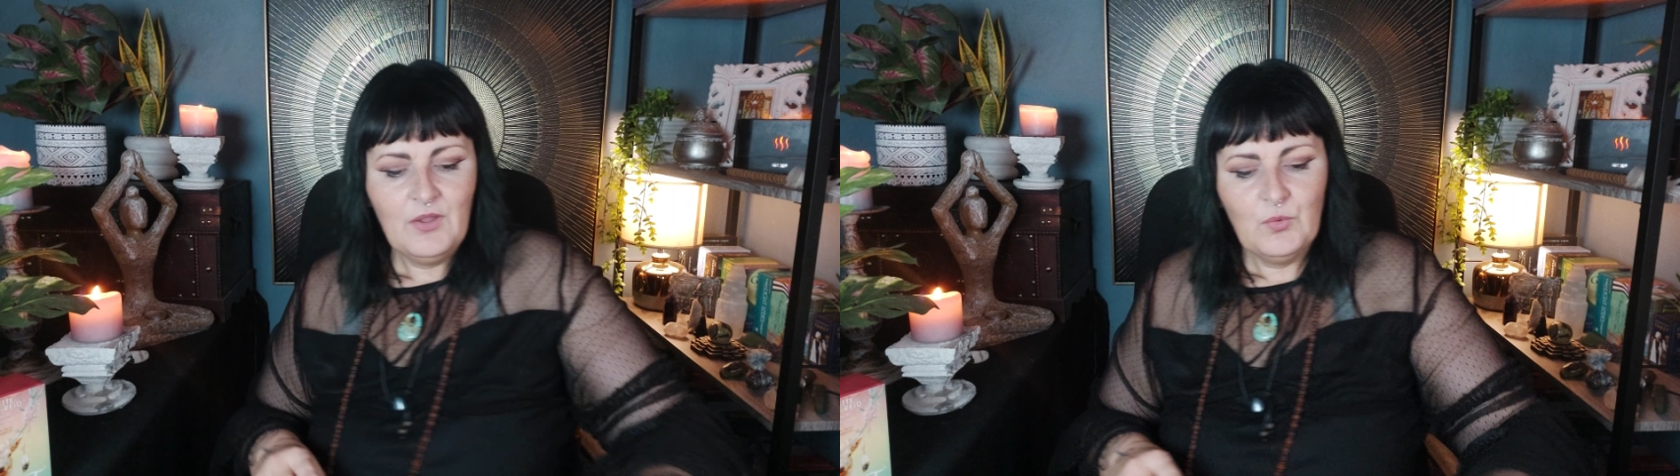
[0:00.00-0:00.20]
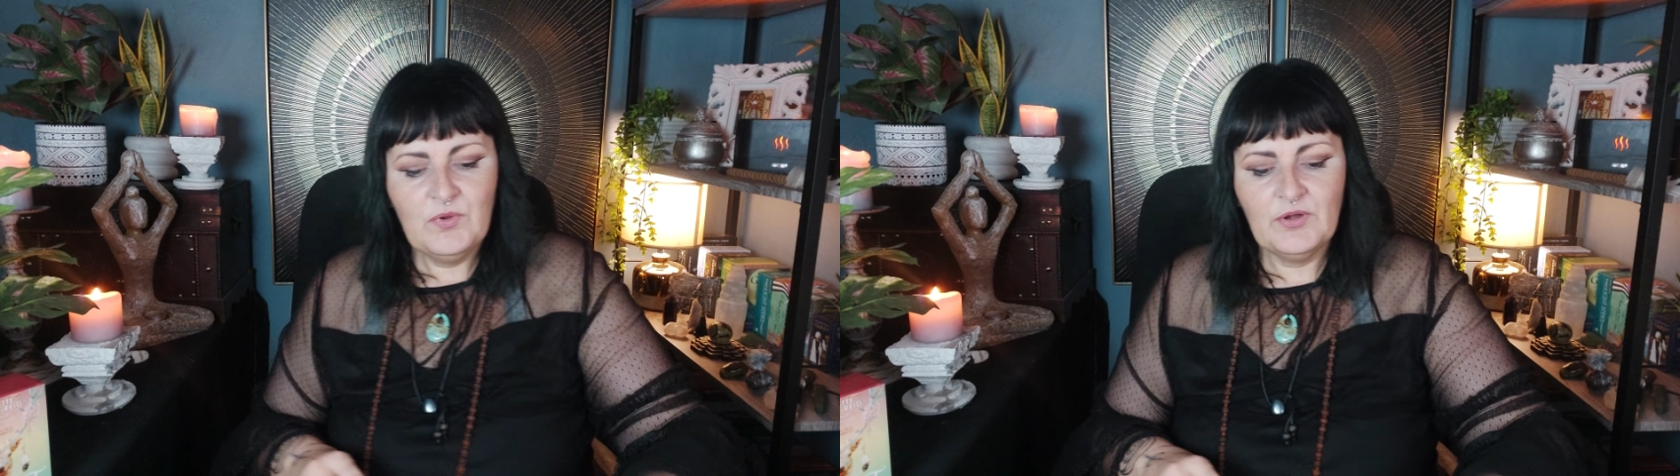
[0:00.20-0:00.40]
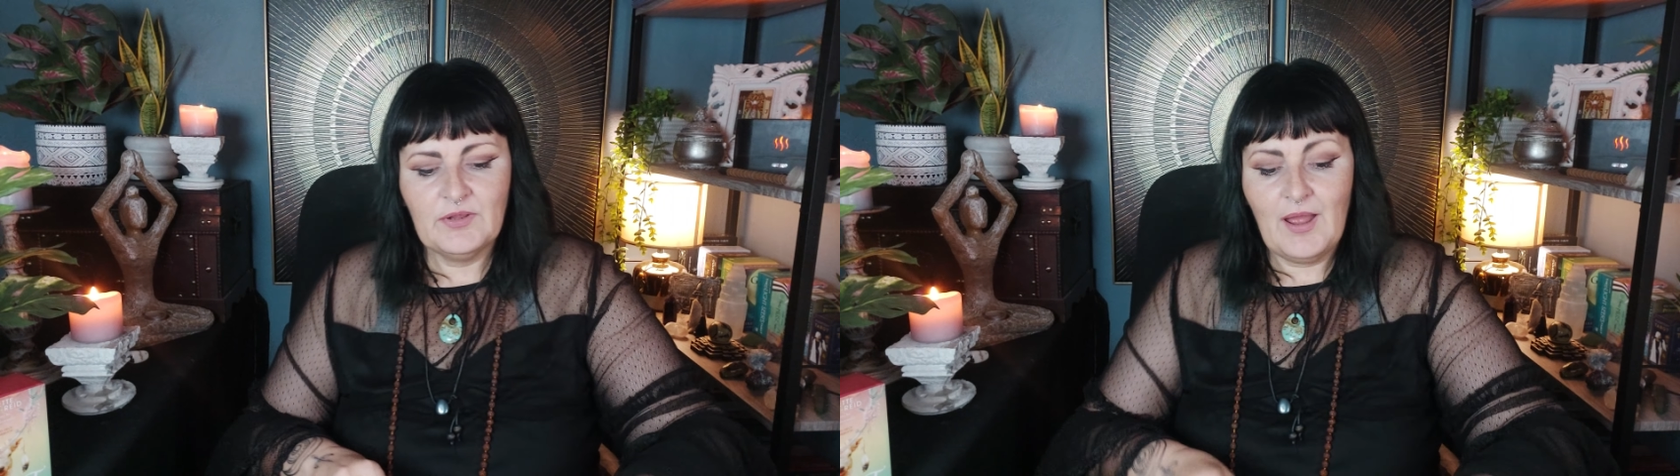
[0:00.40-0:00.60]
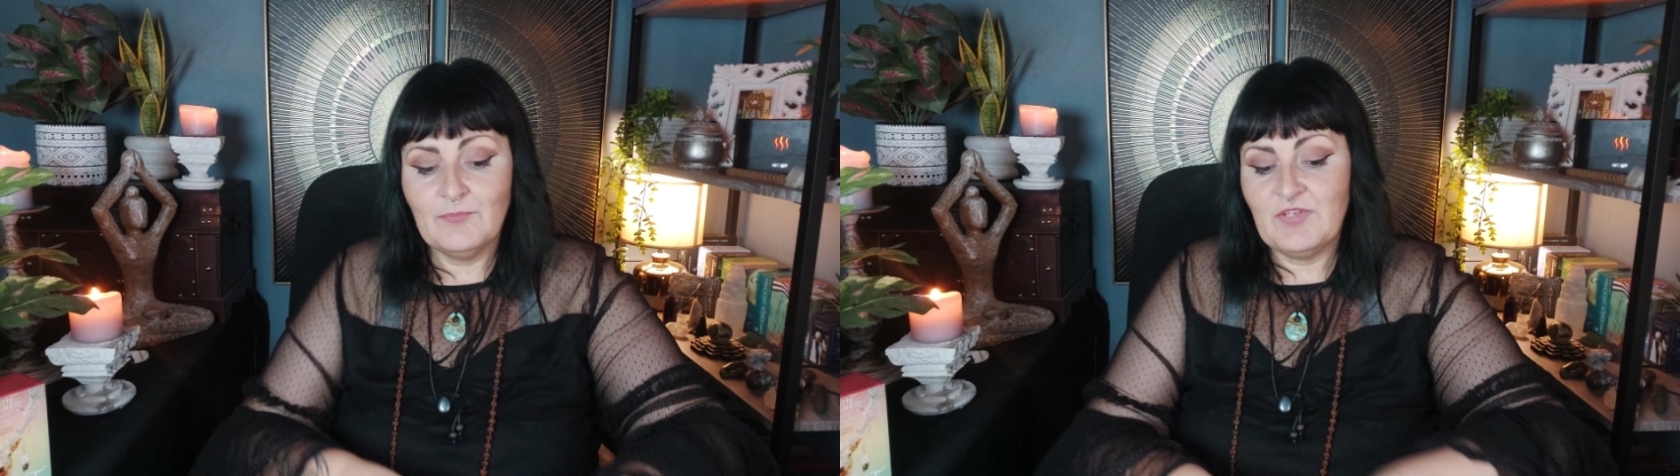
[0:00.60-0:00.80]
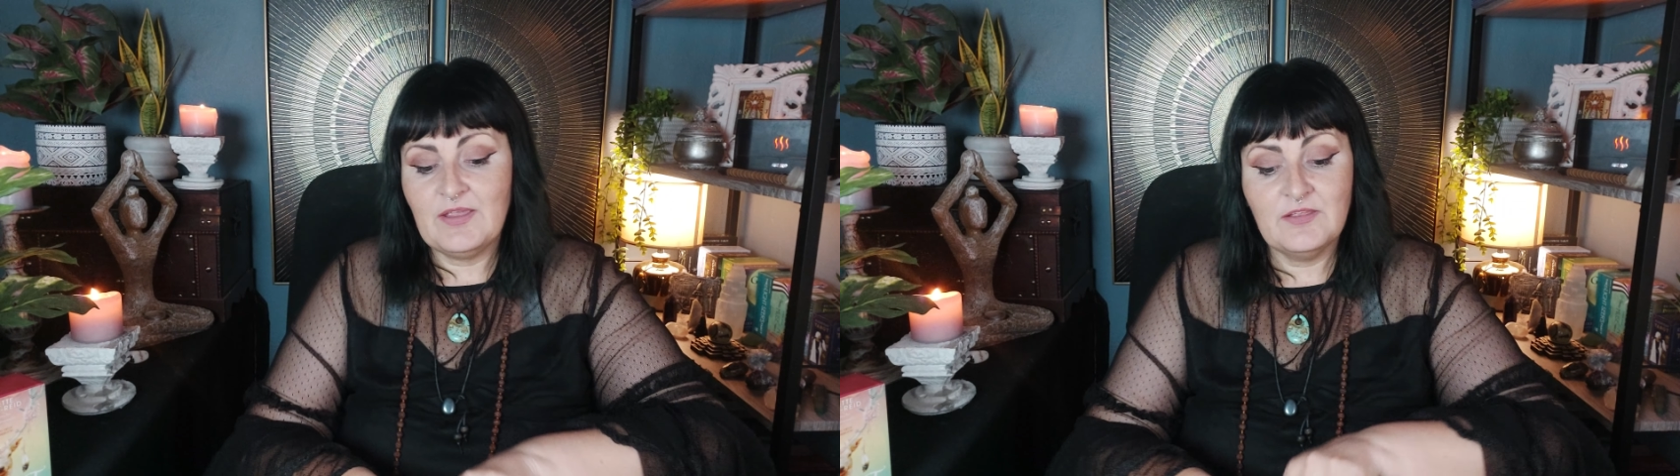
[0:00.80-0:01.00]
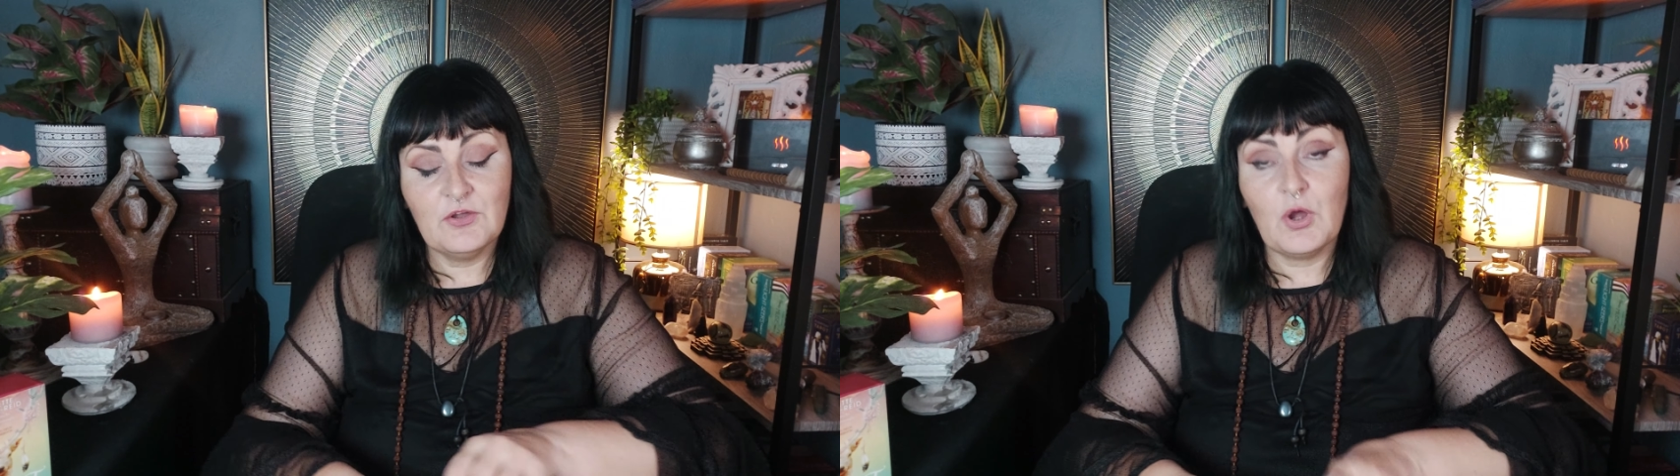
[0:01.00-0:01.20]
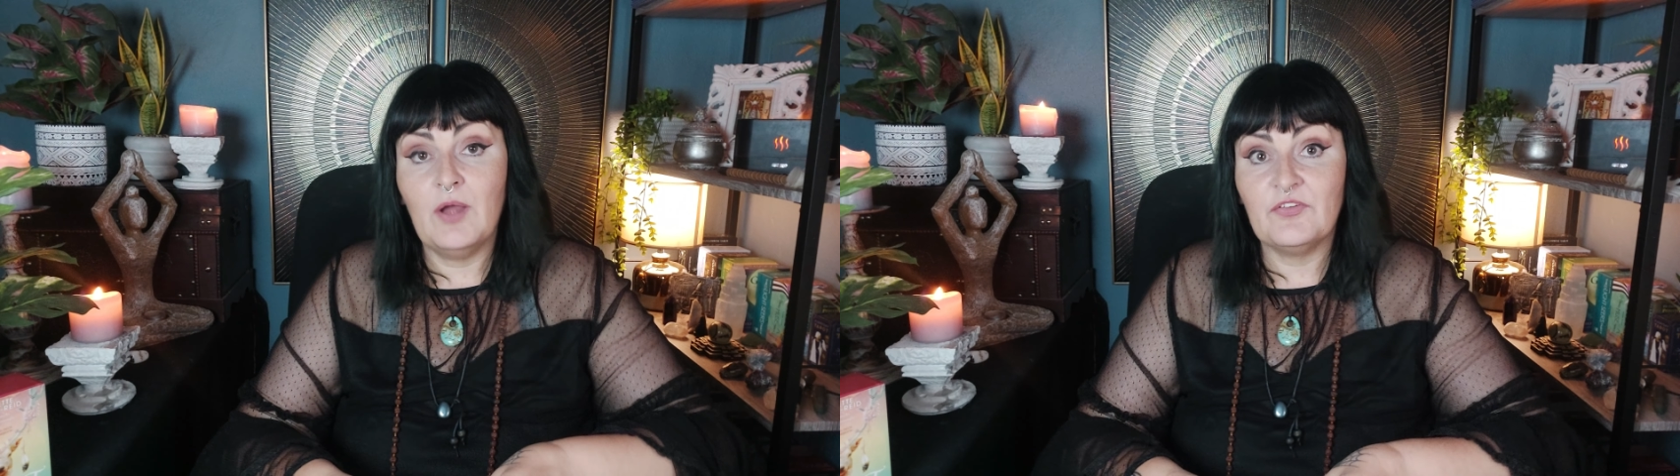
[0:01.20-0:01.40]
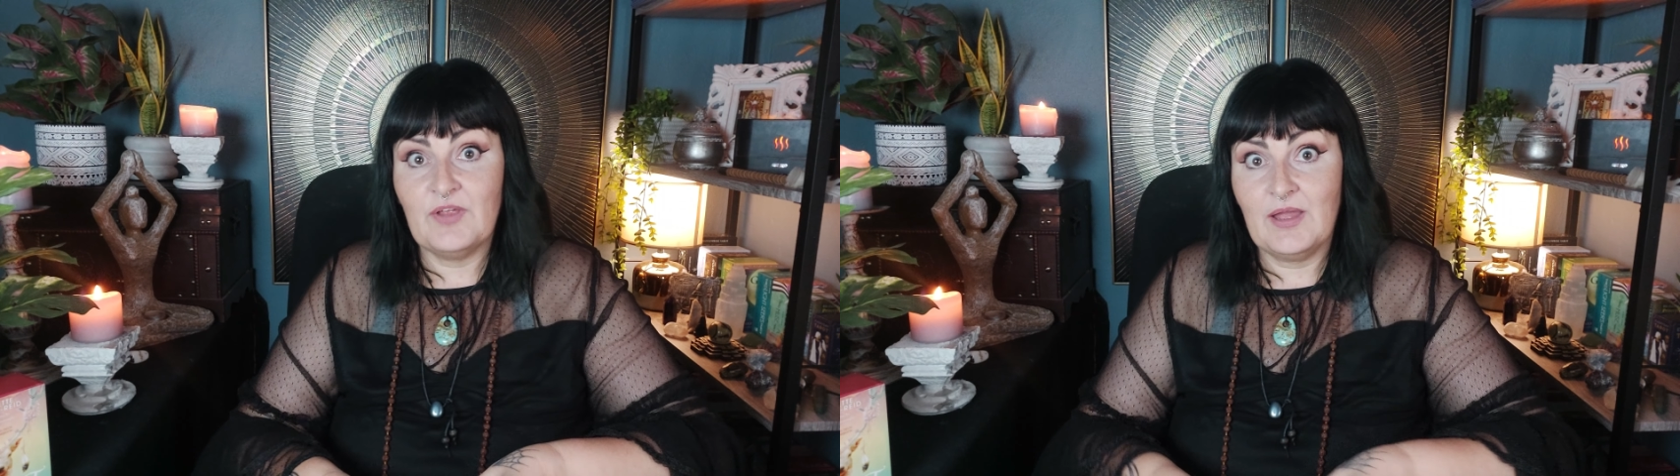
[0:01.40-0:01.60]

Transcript: We got. it. I'm taking the cards that